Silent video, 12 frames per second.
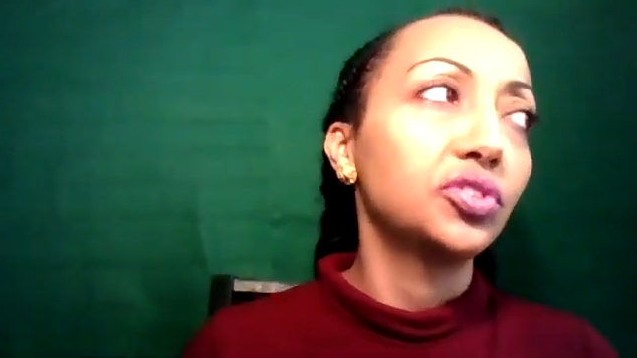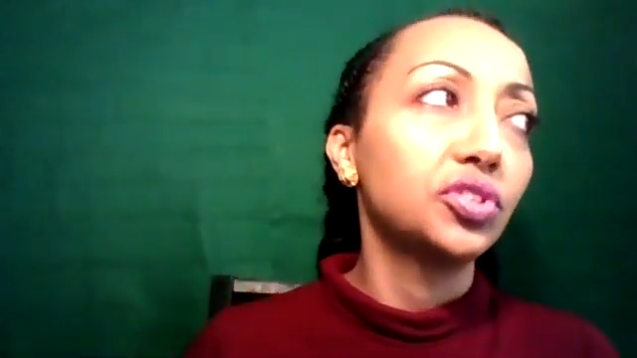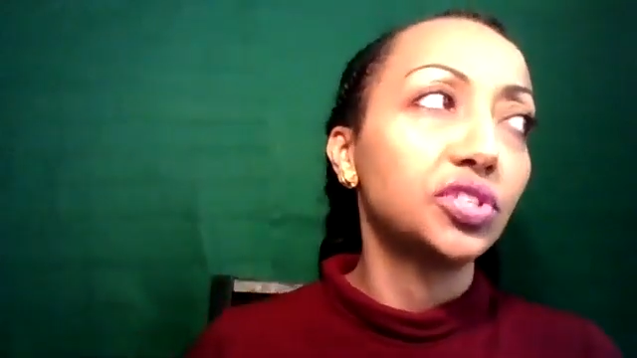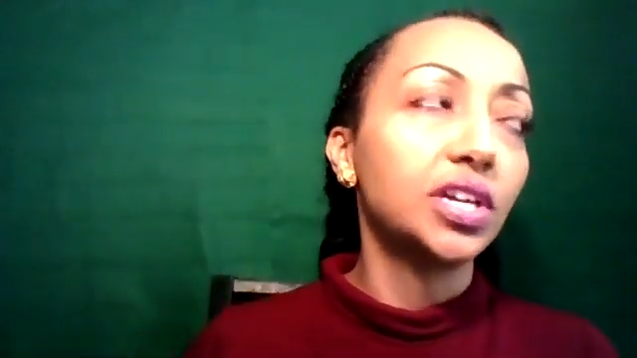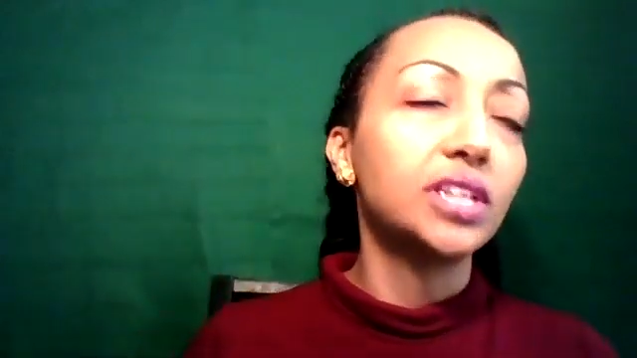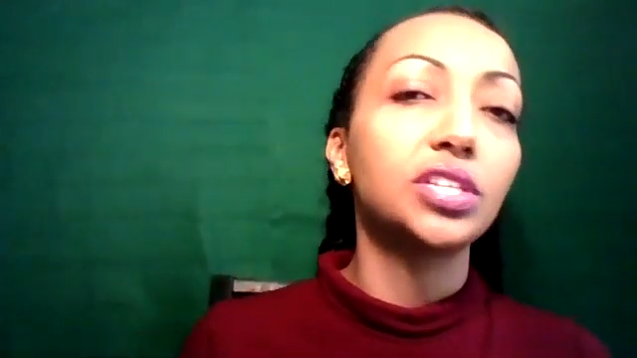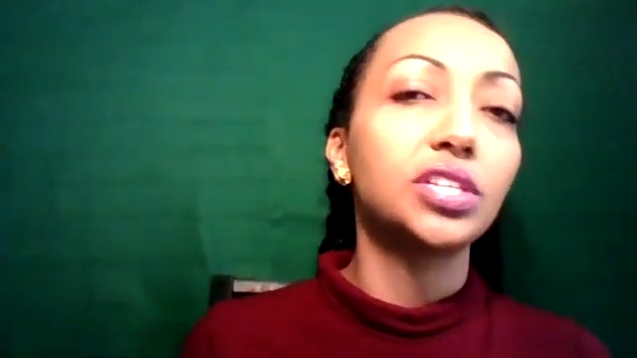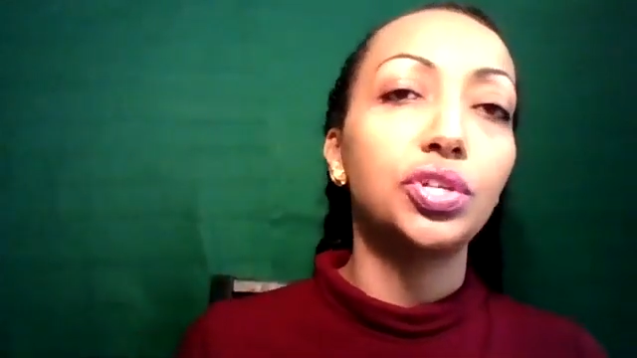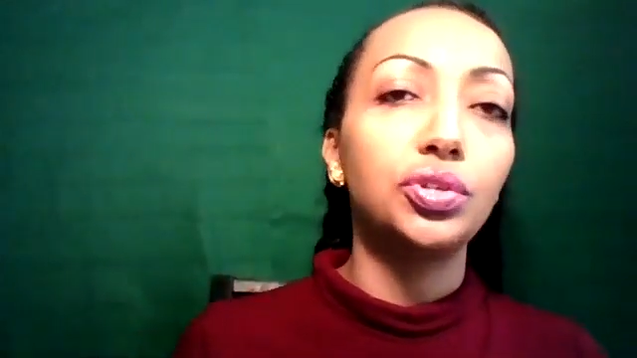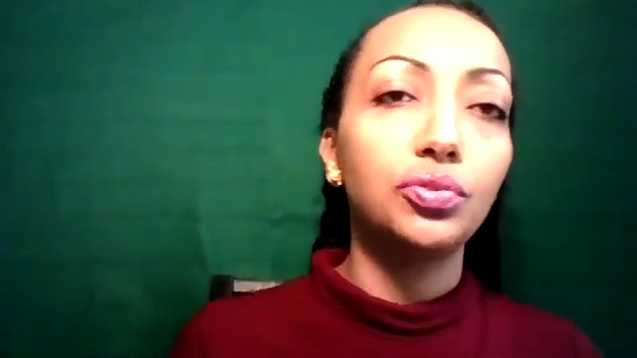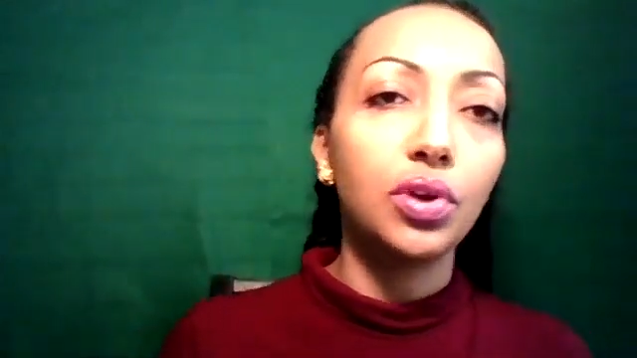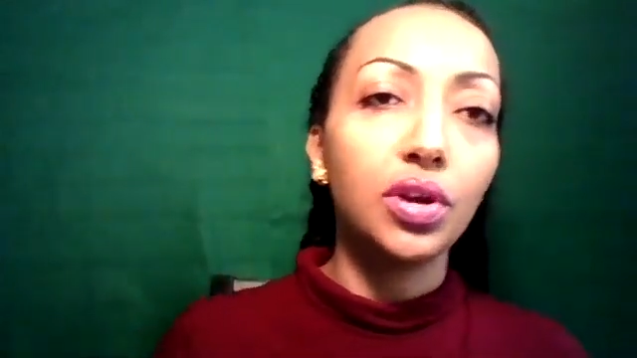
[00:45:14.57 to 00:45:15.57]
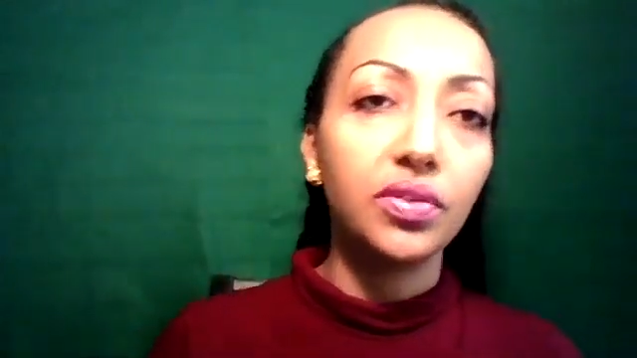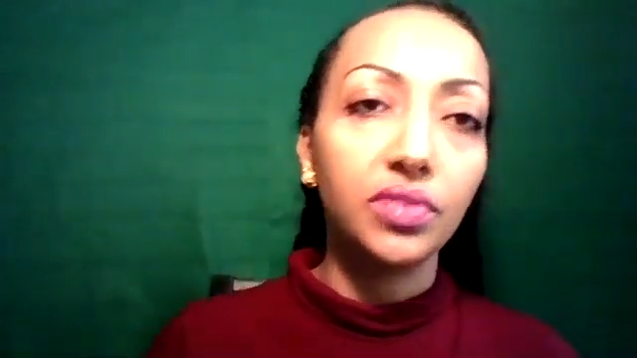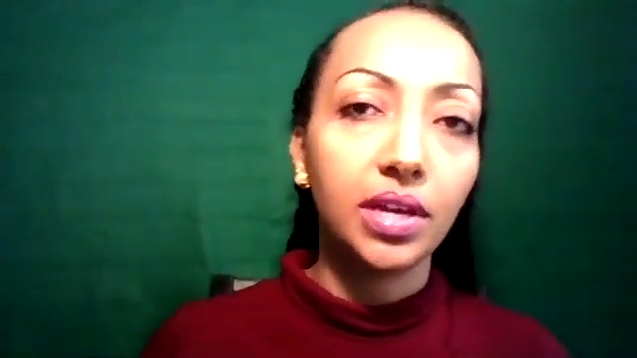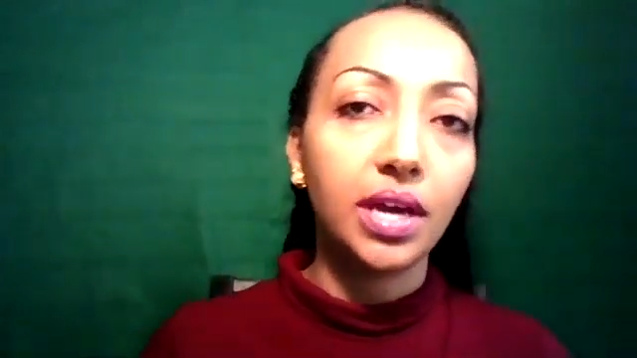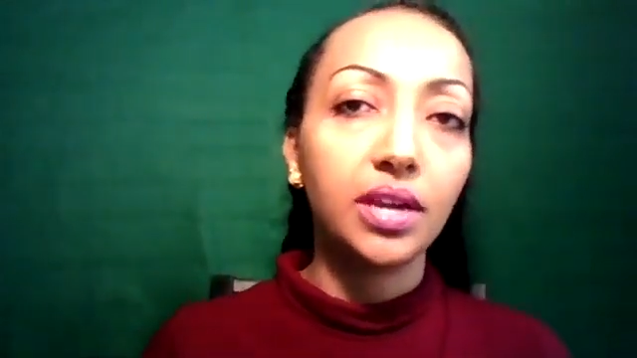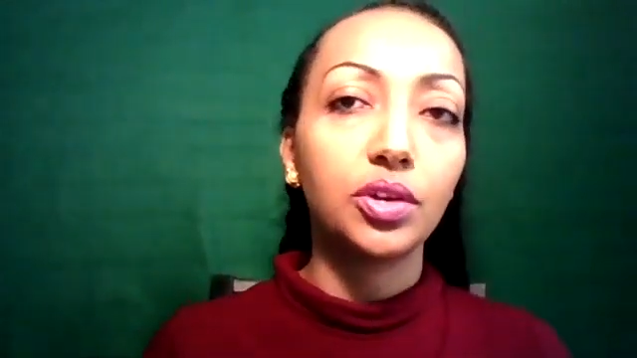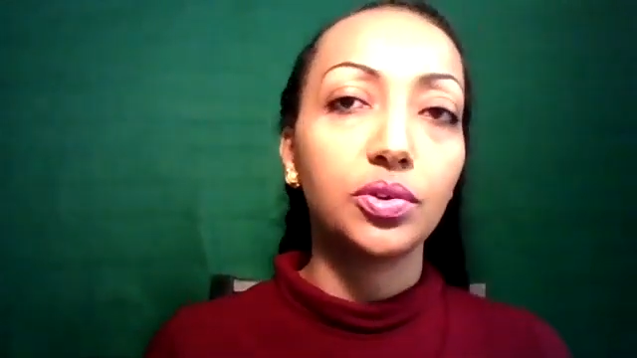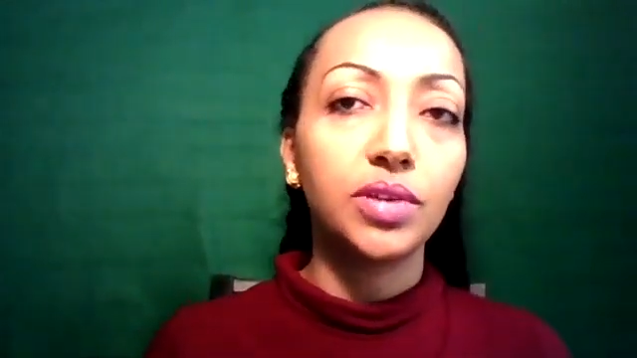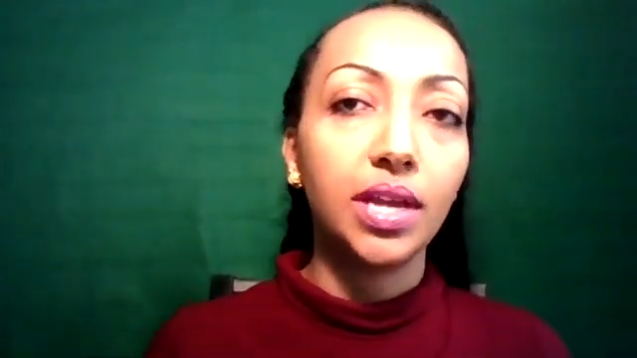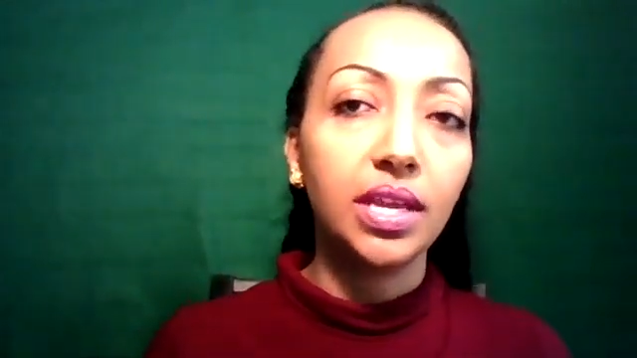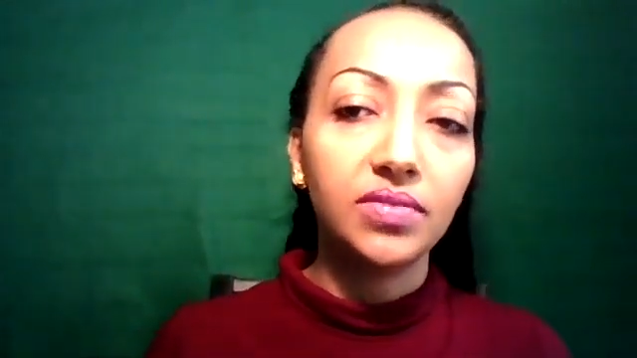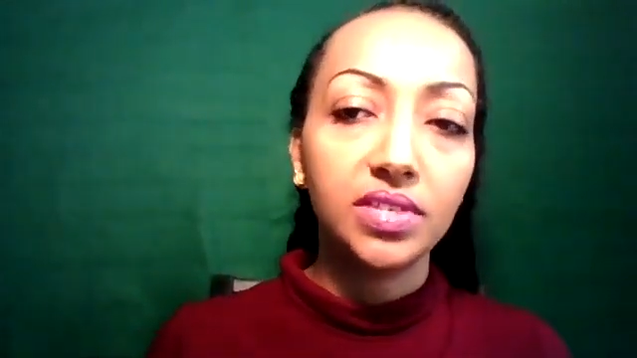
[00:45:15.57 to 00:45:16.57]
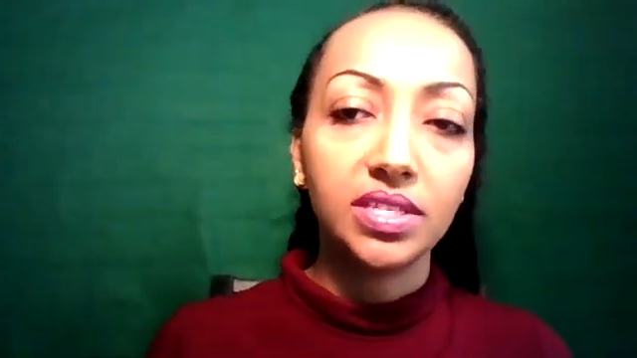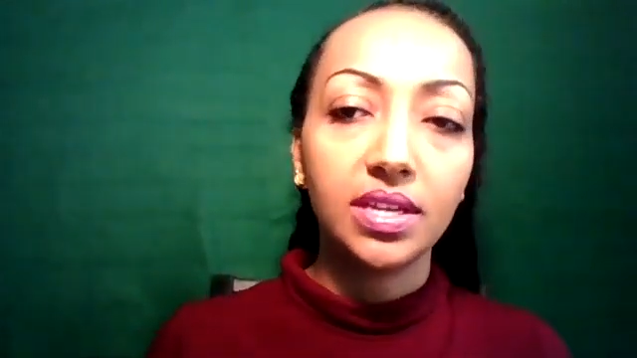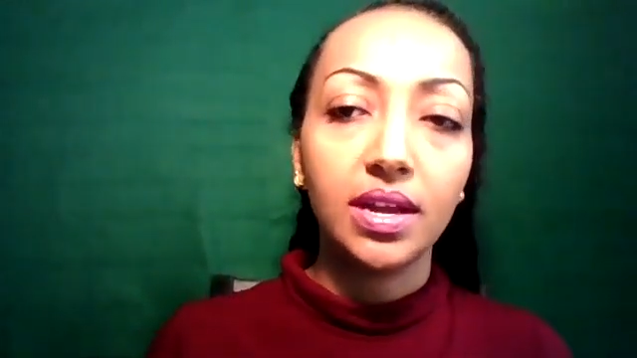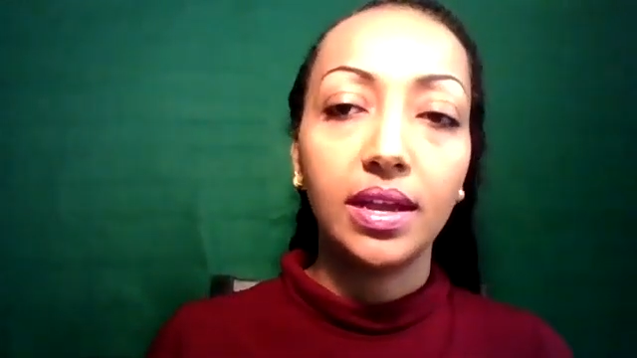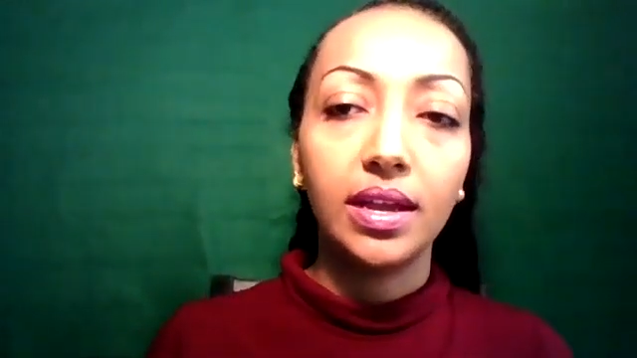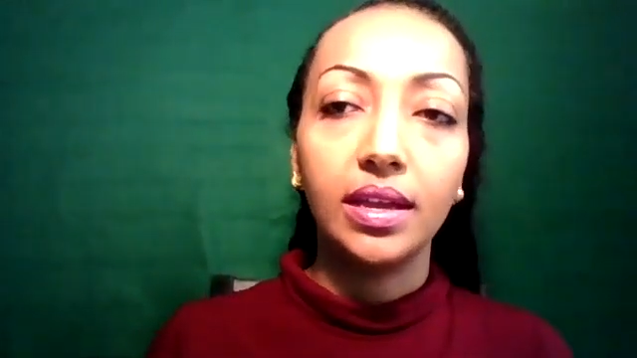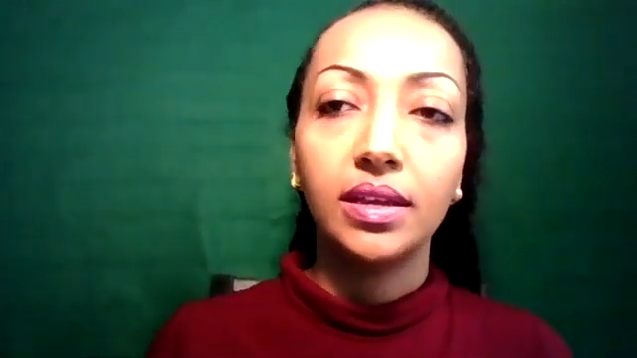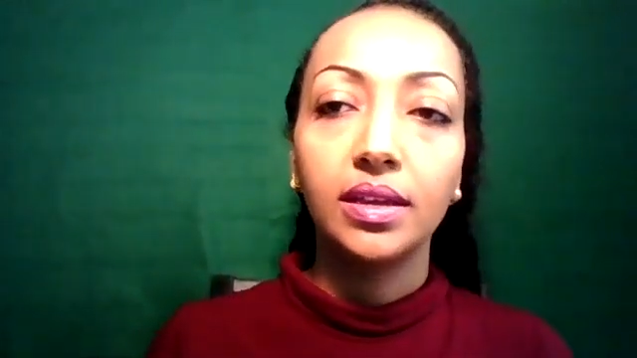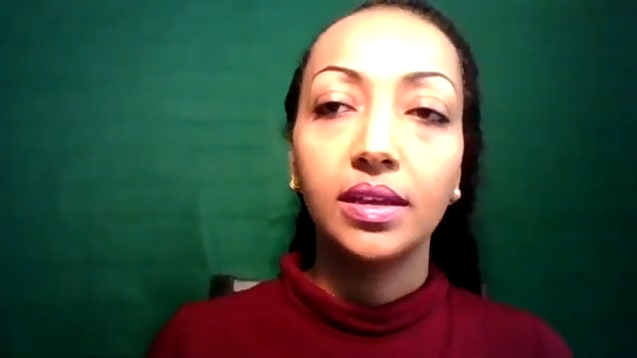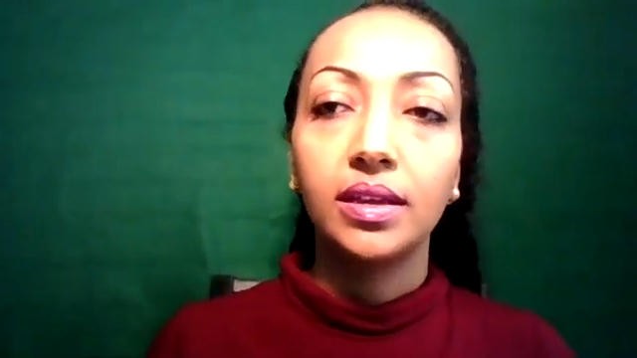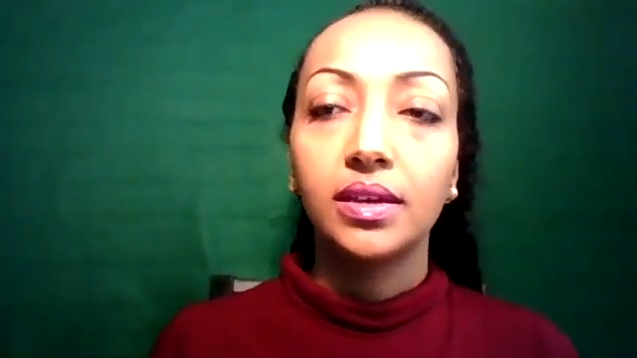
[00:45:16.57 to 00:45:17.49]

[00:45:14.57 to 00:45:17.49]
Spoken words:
sounds like you are in the kind of creative design